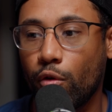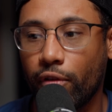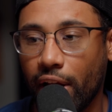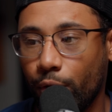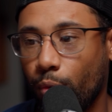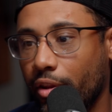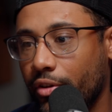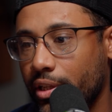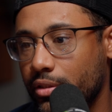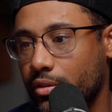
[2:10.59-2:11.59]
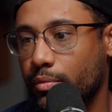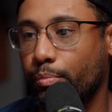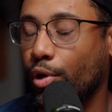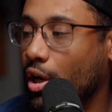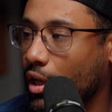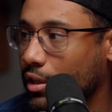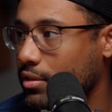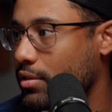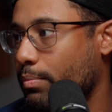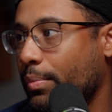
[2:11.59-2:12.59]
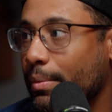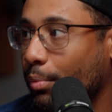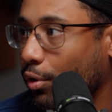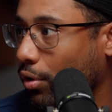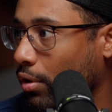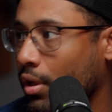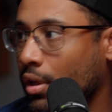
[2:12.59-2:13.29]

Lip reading: overhead, whether it's products, people,